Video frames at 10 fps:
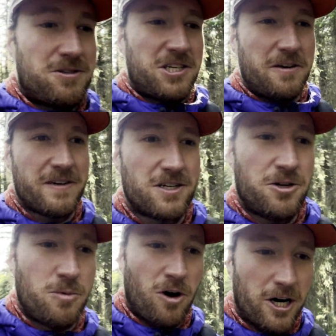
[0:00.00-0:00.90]
saving 2
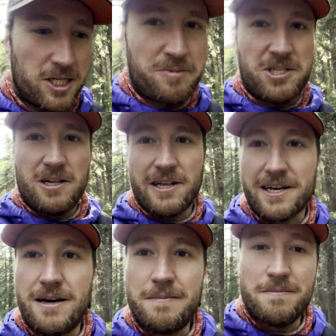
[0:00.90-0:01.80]
wasps, like
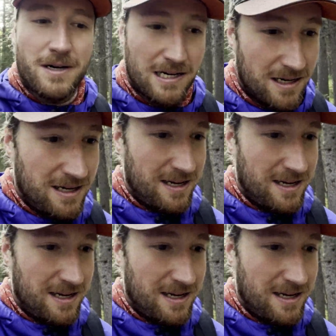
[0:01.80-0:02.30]
I'm